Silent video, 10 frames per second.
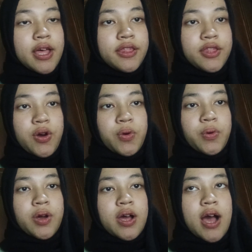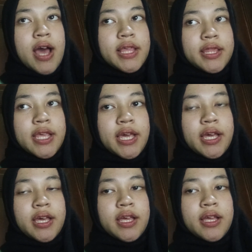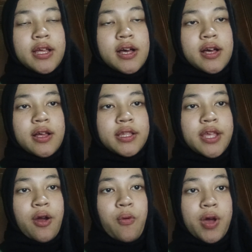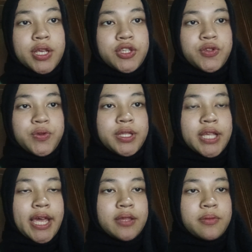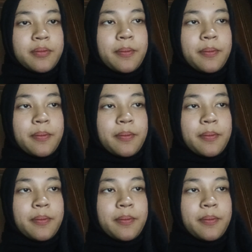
Though I think that was too late,